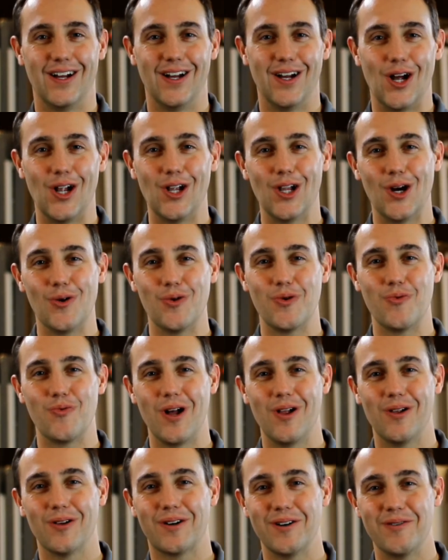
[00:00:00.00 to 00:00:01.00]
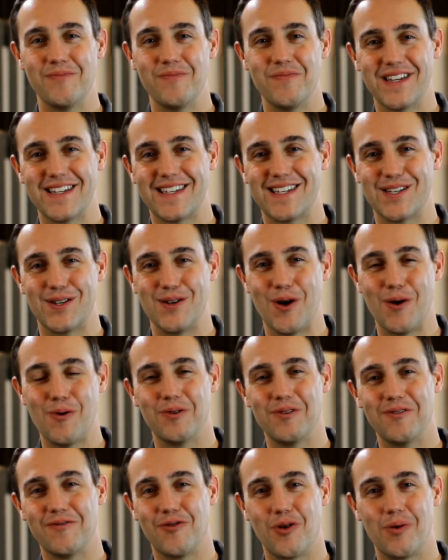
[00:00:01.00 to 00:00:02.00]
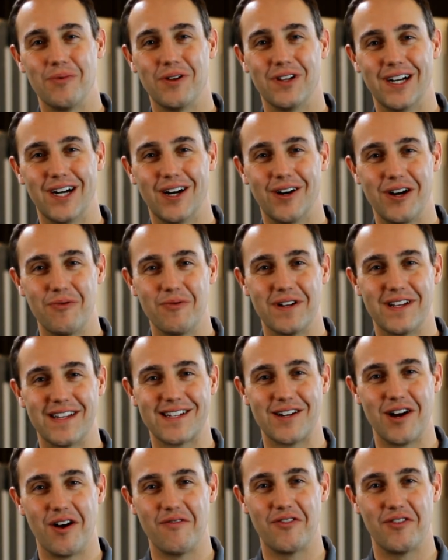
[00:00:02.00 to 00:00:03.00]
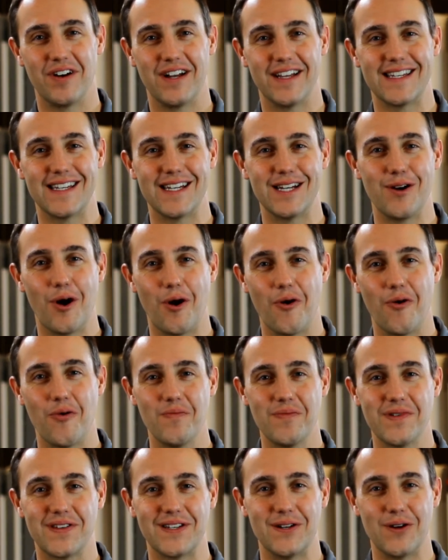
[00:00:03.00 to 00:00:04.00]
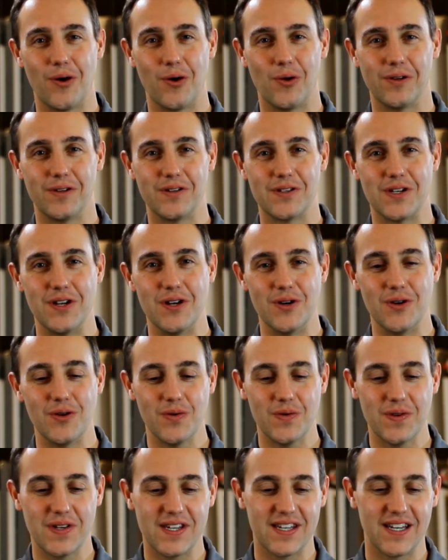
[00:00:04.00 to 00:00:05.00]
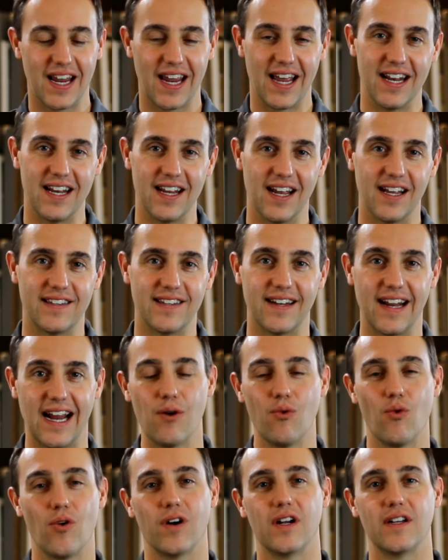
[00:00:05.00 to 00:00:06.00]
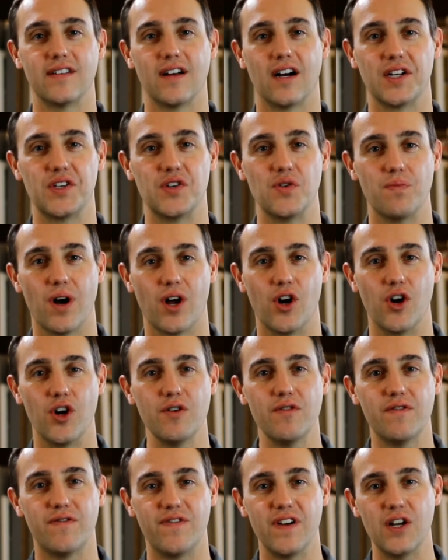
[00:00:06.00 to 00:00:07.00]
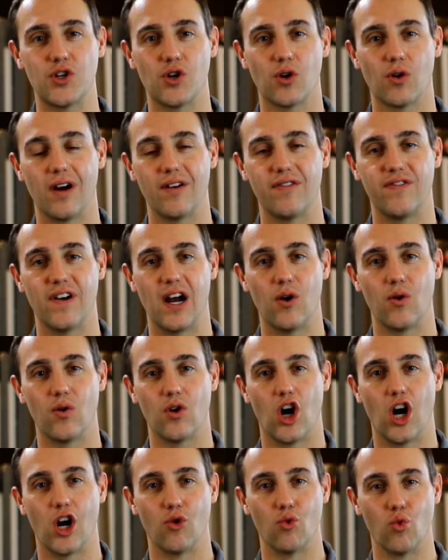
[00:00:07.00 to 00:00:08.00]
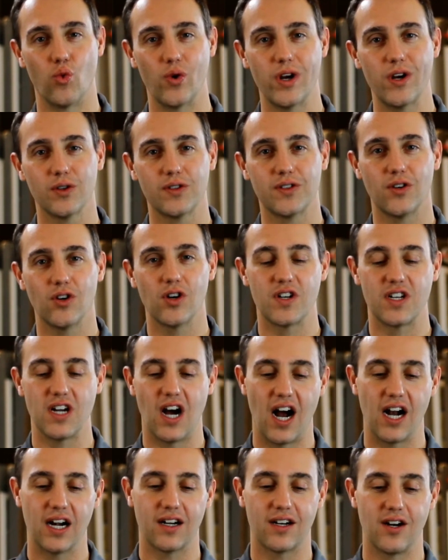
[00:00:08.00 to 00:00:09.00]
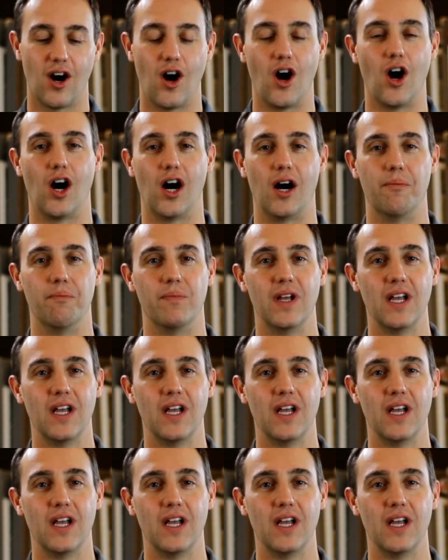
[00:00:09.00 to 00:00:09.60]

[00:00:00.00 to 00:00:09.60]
Hello and welcome. This is Nolan Formalarie with Discover NC Homes and Nolan's News. And today I want to talk to you about a new feature I found on Realtor.com.